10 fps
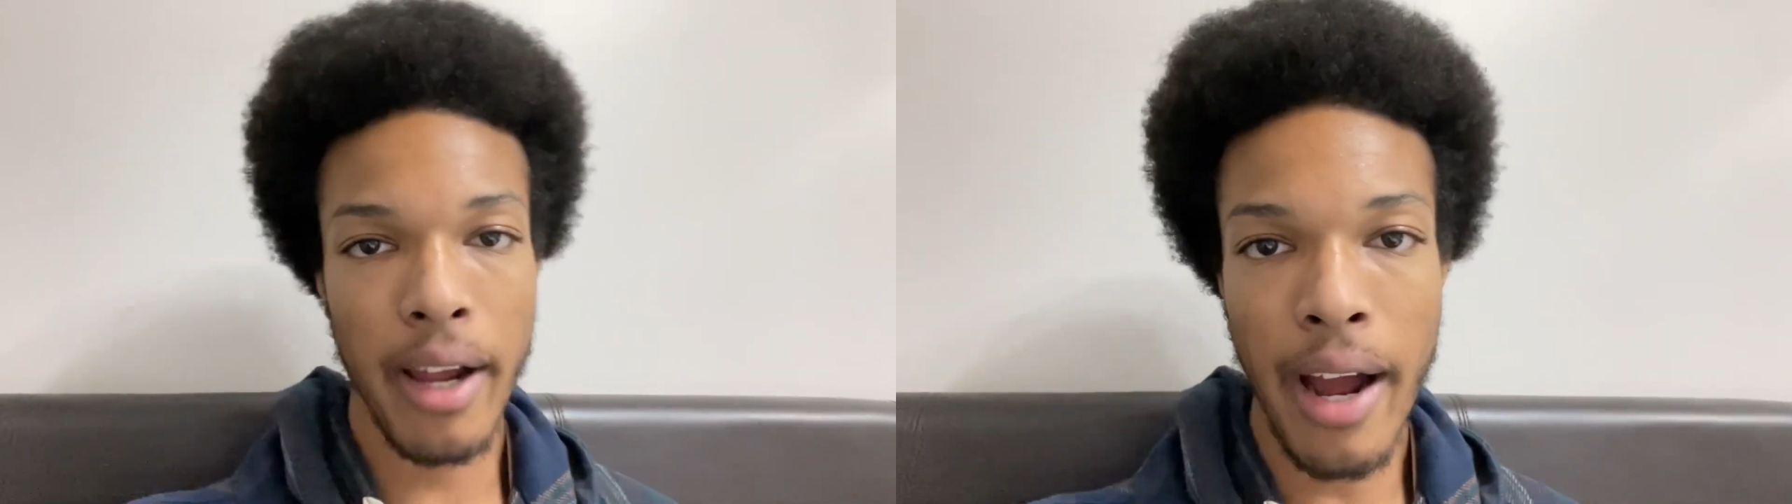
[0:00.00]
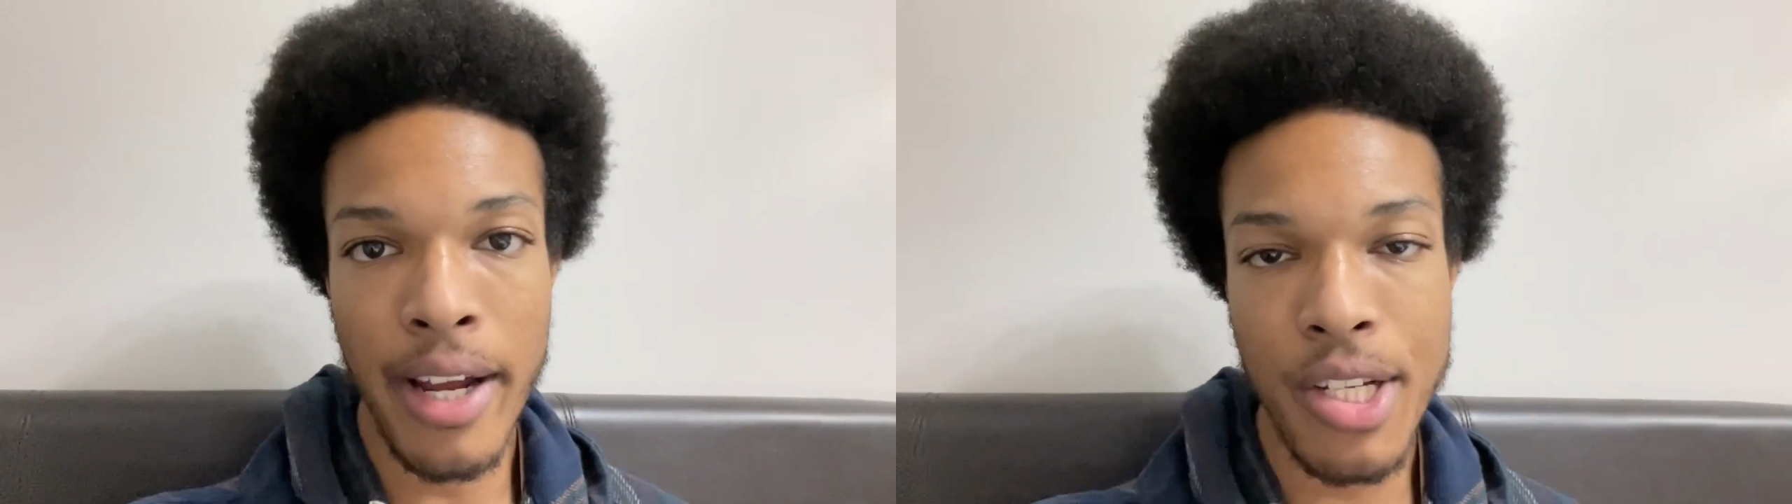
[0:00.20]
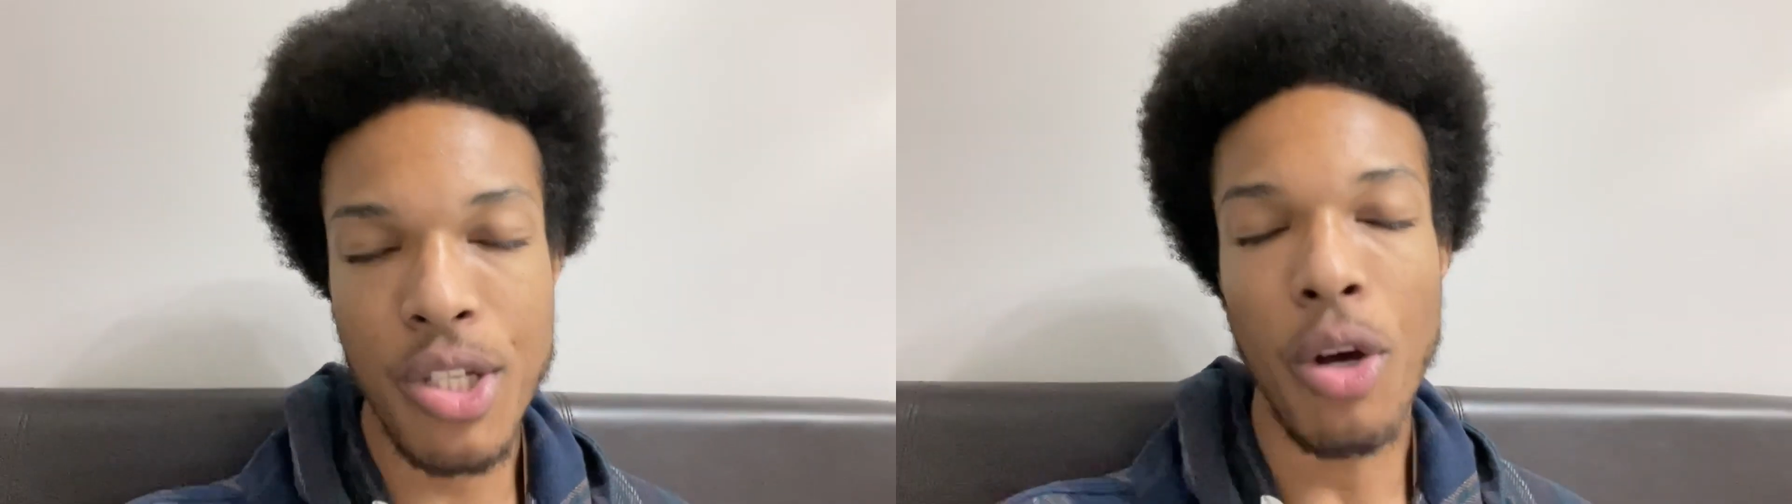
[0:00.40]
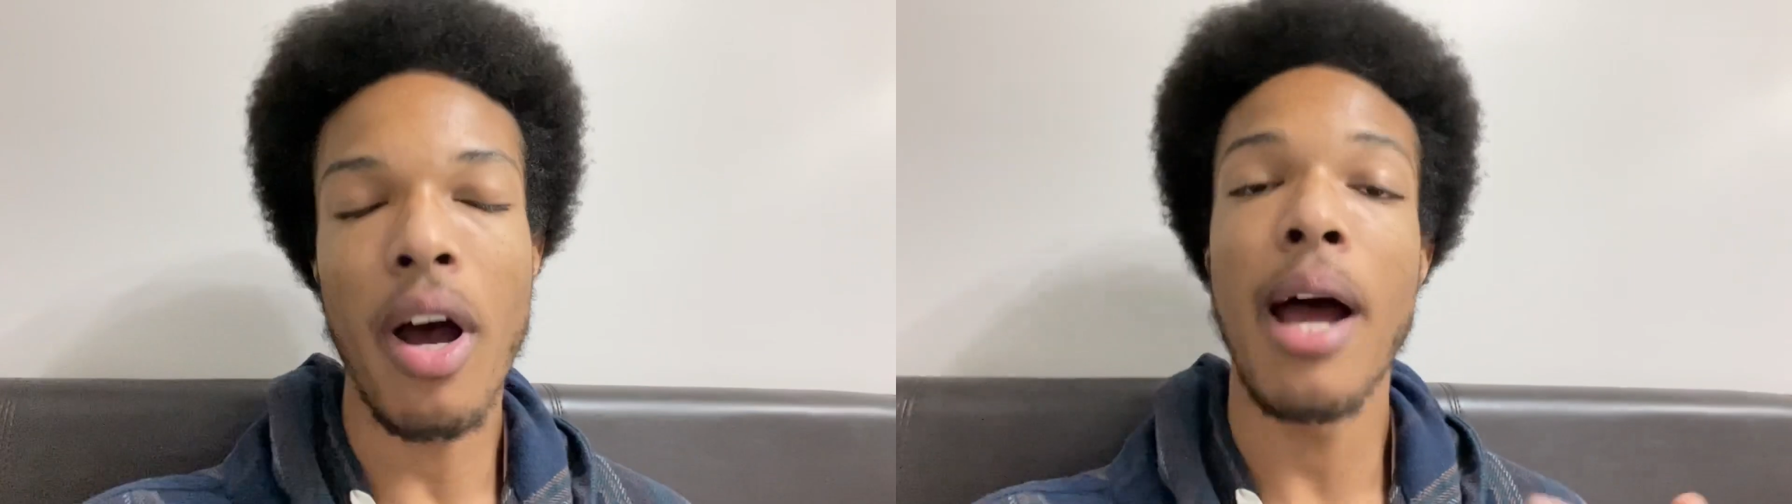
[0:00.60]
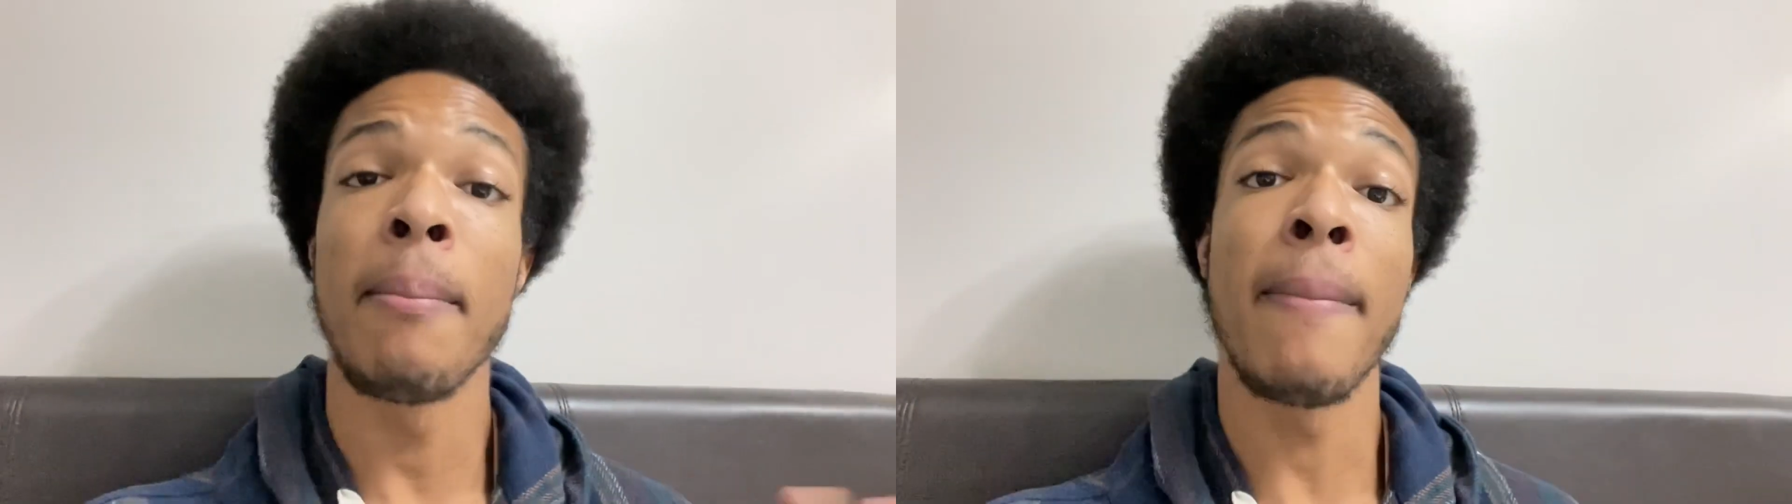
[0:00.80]
guys. So
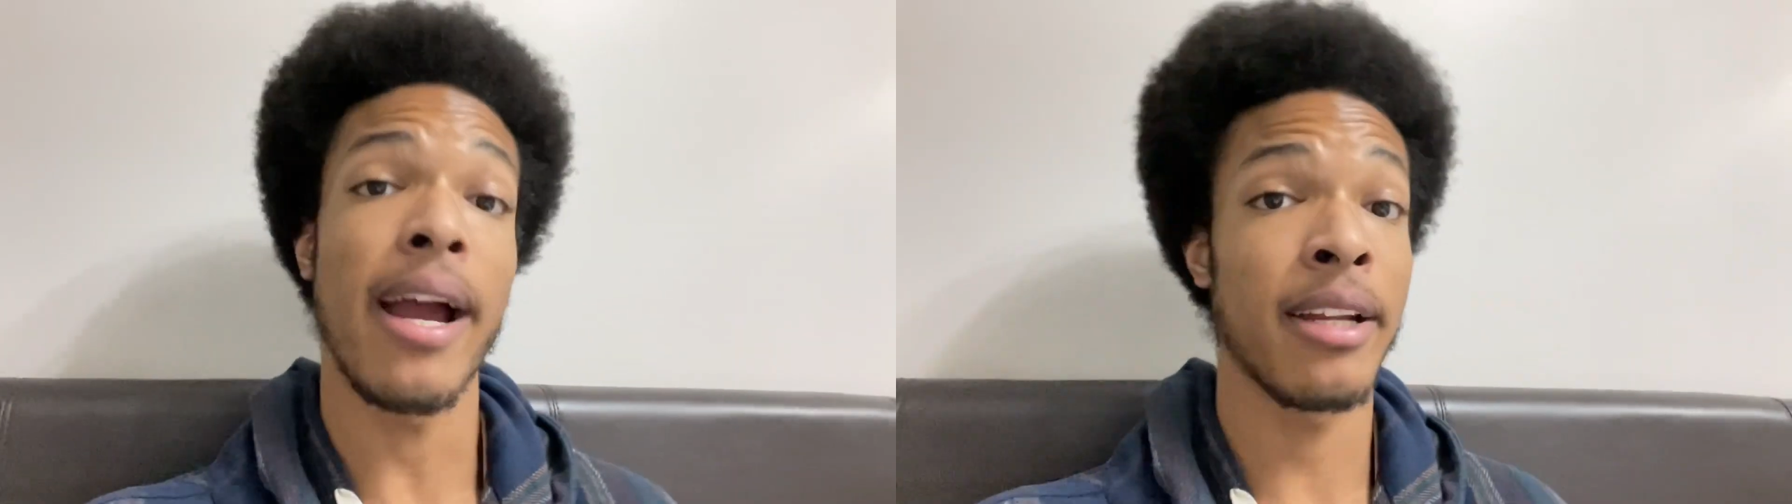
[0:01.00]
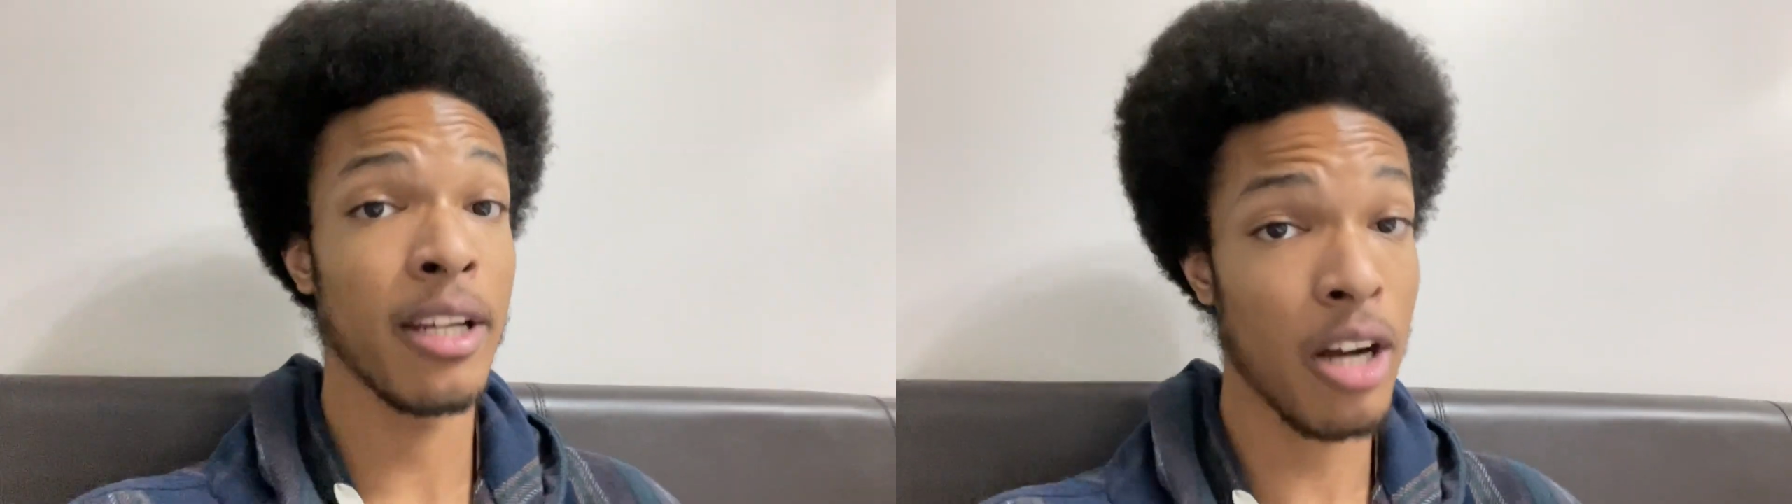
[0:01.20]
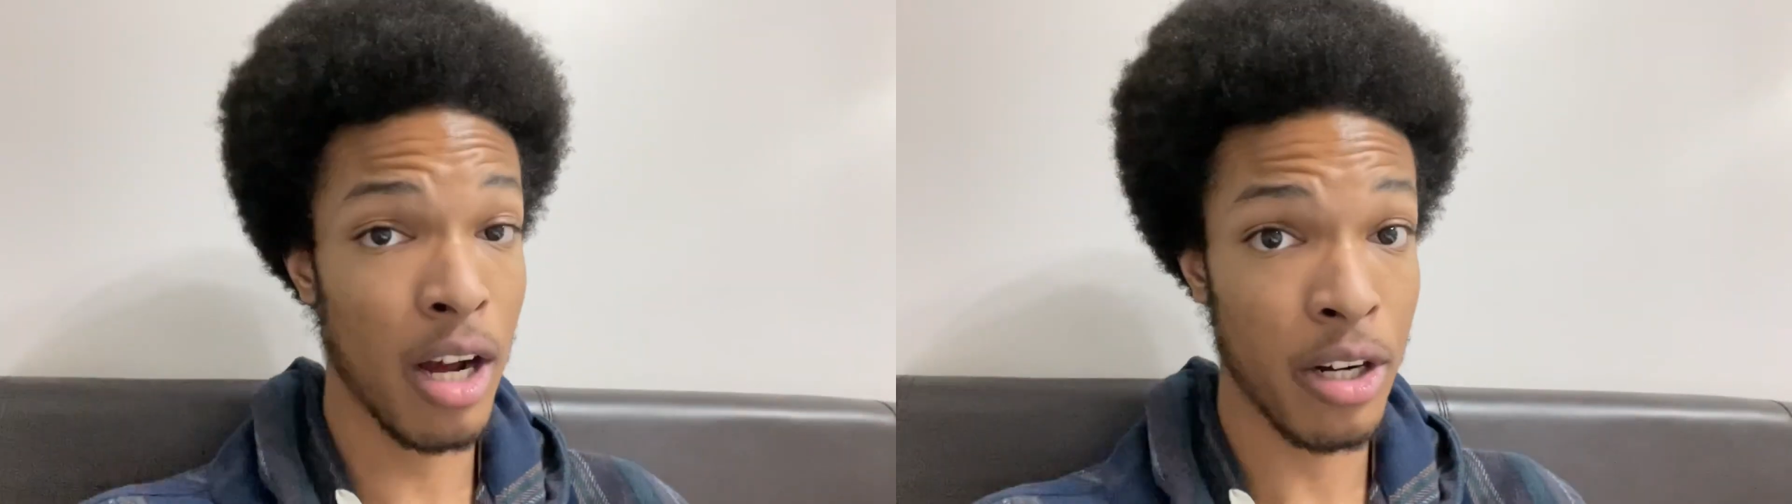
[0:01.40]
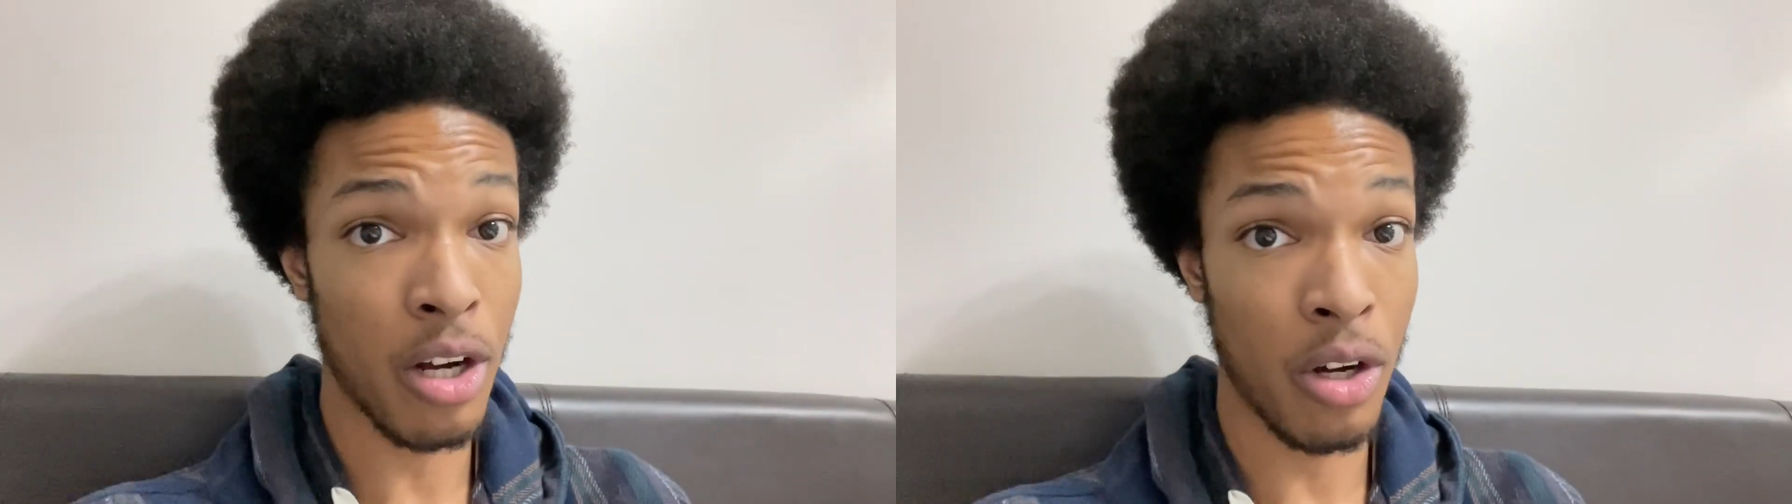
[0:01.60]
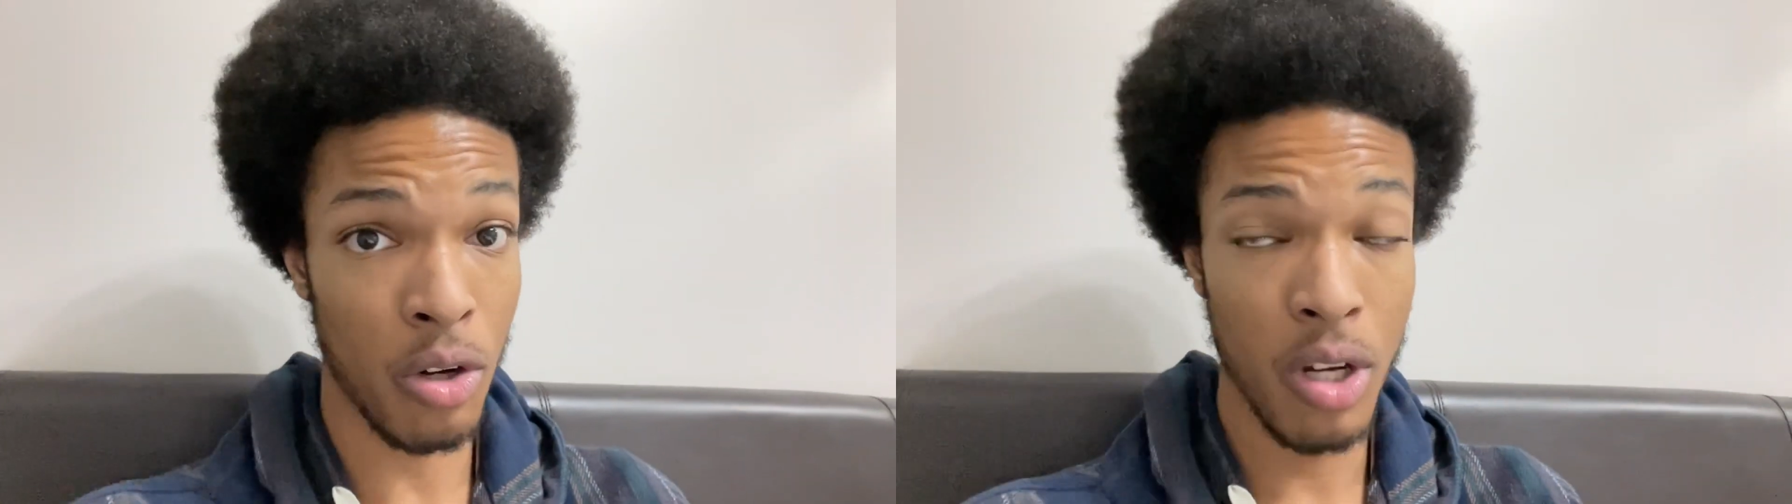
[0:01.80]
I'm back in the
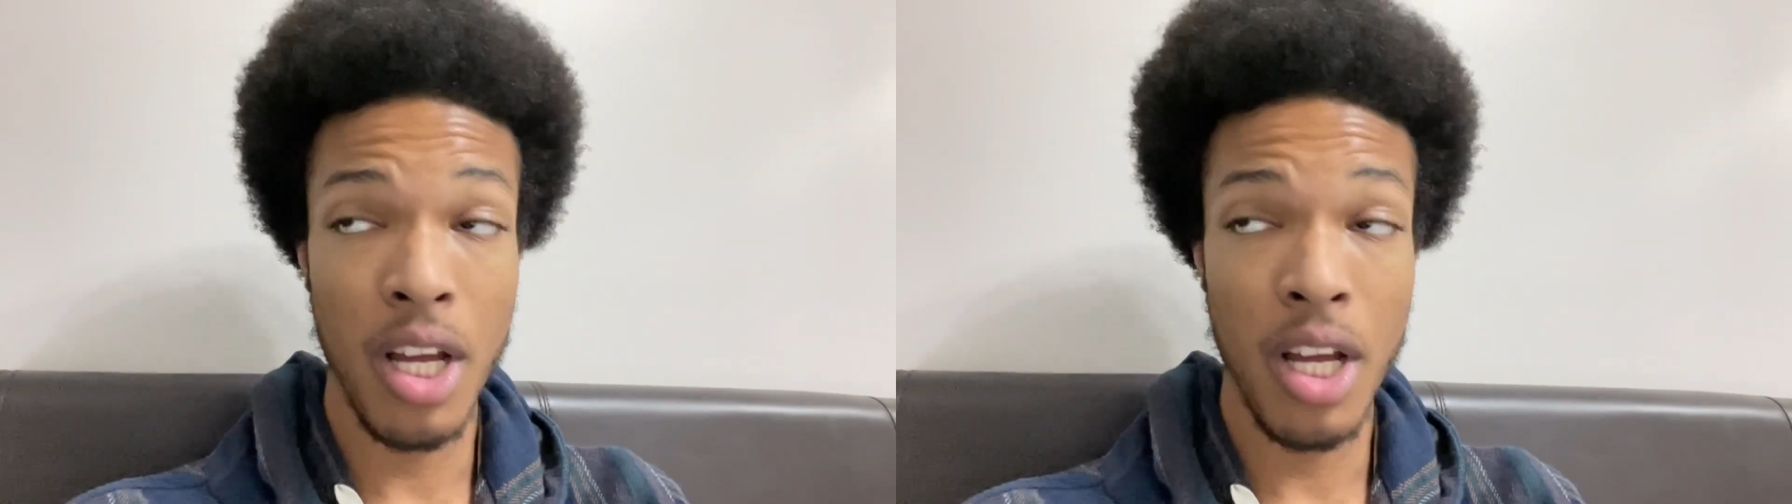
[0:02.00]
condo.